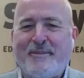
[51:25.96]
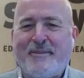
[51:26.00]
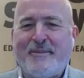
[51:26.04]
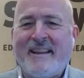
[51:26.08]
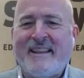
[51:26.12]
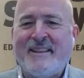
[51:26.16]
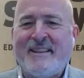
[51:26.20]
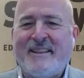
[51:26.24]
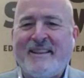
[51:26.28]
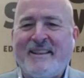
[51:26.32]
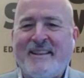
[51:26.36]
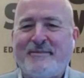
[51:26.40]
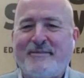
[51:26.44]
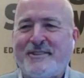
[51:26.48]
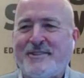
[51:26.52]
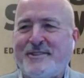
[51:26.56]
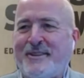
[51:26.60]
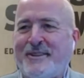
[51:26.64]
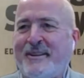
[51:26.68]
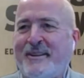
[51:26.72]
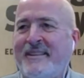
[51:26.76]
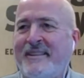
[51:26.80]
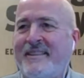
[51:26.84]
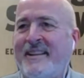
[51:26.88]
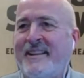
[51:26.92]
Thank you for
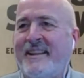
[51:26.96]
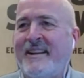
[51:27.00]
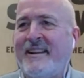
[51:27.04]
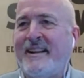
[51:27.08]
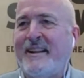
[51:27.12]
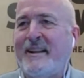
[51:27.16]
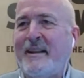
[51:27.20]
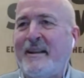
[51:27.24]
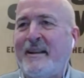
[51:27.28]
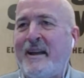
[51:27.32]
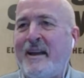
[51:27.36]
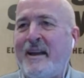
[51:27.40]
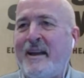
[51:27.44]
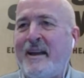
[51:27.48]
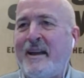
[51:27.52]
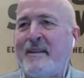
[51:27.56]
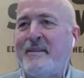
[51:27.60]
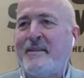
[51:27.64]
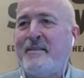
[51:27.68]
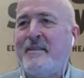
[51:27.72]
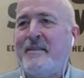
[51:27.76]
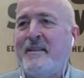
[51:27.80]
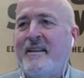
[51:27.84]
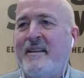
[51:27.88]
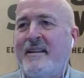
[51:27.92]
sharing that.
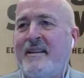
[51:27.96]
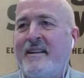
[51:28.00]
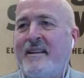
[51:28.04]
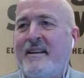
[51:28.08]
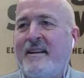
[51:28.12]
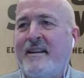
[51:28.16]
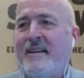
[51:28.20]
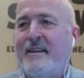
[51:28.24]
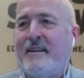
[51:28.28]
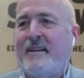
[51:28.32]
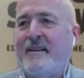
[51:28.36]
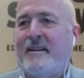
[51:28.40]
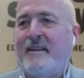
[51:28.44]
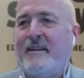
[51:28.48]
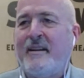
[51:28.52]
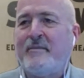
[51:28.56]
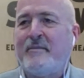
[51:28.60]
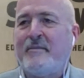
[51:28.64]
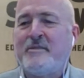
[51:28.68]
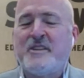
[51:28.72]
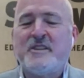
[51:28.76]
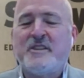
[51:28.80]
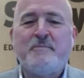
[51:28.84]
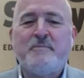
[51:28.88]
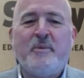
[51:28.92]
And uh,
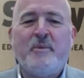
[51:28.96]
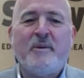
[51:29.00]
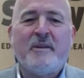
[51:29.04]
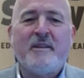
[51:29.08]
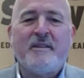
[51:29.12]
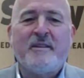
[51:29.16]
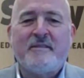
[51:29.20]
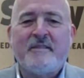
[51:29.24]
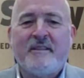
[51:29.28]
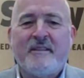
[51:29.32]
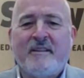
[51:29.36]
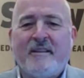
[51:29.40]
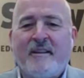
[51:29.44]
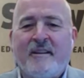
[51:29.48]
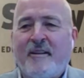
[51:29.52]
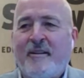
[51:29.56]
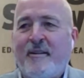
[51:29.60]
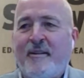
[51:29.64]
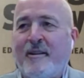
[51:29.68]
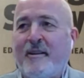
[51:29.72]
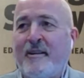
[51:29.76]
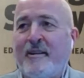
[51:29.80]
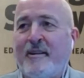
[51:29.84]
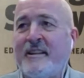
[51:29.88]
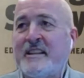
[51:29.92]
I'll just point uh,
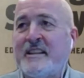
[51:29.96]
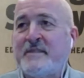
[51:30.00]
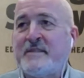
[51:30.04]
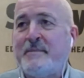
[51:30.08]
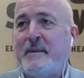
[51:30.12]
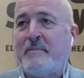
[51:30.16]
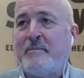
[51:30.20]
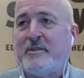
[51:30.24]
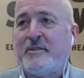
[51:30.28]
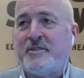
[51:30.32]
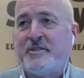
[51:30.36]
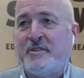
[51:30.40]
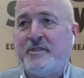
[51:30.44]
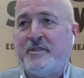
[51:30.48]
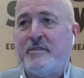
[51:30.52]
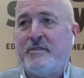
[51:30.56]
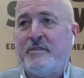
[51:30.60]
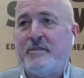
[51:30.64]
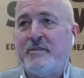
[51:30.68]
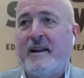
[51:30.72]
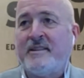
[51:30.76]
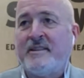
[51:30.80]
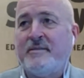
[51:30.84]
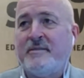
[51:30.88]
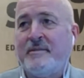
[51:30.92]
our audience members too
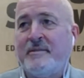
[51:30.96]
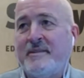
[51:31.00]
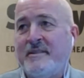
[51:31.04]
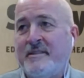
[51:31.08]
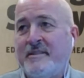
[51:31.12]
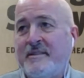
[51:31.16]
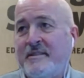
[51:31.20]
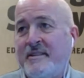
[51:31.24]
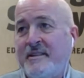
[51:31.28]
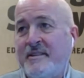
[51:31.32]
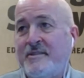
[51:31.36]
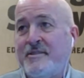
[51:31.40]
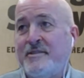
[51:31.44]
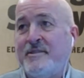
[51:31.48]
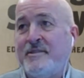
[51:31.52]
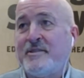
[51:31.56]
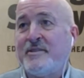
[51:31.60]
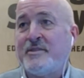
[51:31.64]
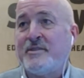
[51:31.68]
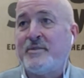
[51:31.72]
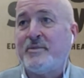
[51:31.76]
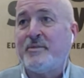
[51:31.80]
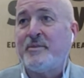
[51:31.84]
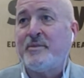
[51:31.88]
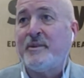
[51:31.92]
back to
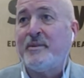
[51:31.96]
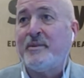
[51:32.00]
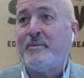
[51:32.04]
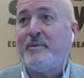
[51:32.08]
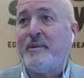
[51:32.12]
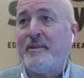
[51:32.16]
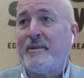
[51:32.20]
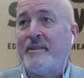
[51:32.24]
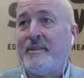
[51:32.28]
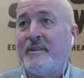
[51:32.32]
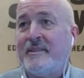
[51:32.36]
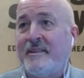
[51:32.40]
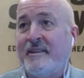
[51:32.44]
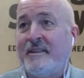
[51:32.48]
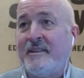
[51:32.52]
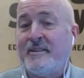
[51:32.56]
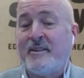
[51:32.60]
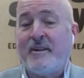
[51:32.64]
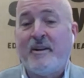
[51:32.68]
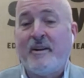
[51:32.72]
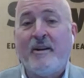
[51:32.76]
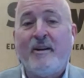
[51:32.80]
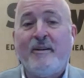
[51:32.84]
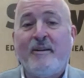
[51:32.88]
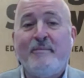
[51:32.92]

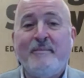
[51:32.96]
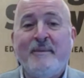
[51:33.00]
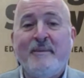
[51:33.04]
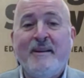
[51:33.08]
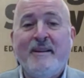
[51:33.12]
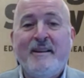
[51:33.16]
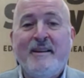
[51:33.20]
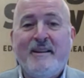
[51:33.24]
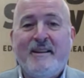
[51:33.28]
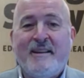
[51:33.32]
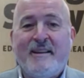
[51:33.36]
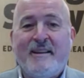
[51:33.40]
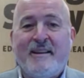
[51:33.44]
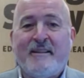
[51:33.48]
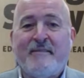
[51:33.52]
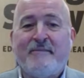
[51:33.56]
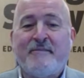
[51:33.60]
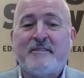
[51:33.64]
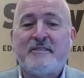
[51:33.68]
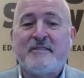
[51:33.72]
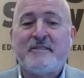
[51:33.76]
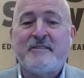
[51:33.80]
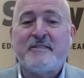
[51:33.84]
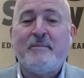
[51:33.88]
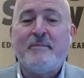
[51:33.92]
indigenousstorywork.com uh,
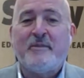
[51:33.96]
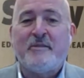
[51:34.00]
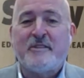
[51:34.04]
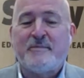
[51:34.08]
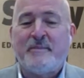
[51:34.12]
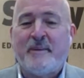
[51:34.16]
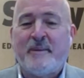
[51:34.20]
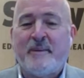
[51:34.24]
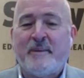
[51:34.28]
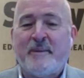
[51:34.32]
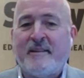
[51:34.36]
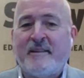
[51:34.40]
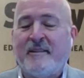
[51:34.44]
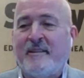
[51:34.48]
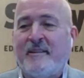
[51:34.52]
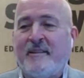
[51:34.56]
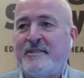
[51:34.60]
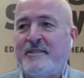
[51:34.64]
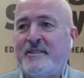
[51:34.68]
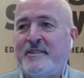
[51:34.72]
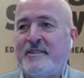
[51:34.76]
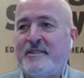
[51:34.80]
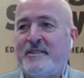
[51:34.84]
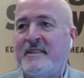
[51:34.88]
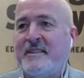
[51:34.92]
for some of those
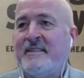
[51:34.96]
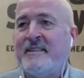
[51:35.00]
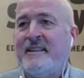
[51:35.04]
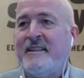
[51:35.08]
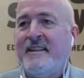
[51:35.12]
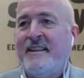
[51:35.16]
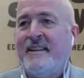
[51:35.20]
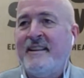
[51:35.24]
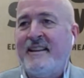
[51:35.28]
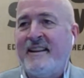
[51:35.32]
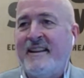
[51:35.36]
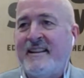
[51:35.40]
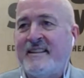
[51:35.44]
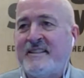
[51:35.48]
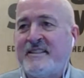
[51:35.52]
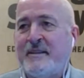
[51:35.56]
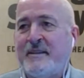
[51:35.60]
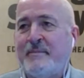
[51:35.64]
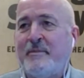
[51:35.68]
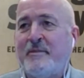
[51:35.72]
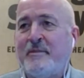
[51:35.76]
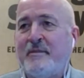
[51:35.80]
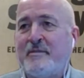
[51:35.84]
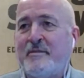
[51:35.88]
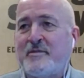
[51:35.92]
pedagogies and, and
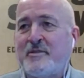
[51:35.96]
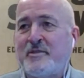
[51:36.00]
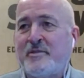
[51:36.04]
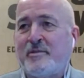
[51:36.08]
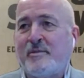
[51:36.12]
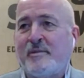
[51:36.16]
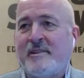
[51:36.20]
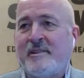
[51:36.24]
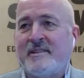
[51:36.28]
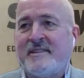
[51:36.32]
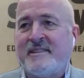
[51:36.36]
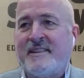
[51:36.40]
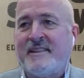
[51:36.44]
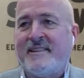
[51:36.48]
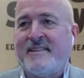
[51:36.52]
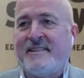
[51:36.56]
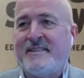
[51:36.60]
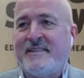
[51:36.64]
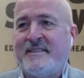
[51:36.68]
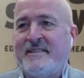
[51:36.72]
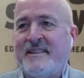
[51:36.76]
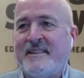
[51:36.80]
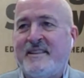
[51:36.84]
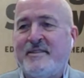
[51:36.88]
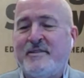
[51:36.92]
some of those stories that
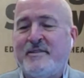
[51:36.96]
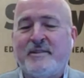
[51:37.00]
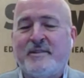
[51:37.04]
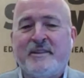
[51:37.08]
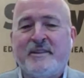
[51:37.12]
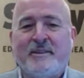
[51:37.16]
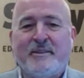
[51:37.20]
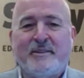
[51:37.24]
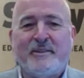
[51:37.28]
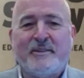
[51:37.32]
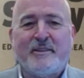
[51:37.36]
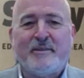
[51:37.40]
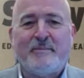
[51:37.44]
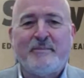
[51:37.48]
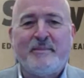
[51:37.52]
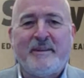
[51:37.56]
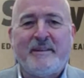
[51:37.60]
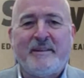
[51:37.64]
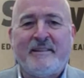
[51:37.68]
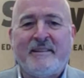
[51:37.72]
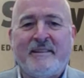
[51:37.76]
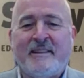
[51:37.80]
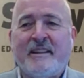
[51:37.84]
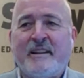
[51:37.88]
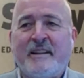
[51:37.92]
uh, you can learn a bit,
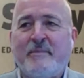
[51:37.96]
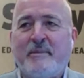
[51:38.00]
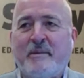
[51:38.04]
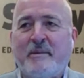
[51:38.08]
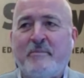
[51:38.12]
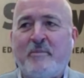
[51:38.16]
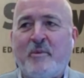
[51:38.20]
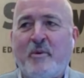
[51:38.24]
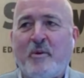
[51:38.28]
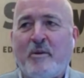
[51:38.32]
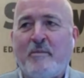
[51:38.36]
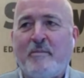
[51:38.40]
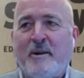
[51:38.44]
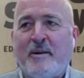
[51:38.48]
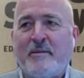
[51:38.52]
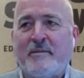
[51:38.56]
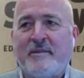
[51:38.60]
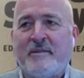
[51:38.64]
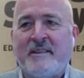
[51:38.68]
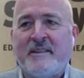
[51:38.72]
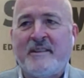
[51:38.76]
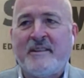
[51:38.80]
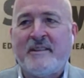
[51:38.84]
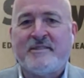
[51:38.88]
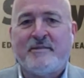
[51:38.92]
a little bit more
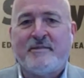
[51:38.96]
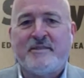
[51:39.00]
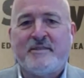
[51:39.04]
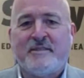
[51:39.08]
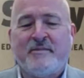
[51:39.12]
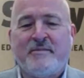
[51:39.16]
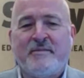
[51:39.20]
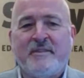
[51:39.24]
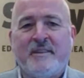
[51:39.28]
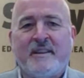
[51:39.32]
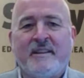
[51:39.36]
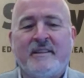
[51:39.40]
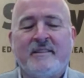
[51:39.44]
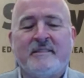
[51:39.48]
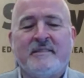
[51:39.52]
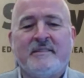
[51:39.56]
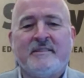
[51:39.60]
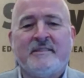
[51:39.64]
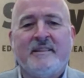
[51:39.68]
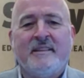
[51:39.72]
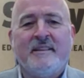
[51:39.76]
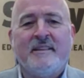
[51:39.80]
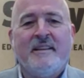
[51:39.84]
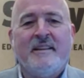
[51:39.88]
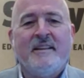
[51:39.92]
about these sorts of things.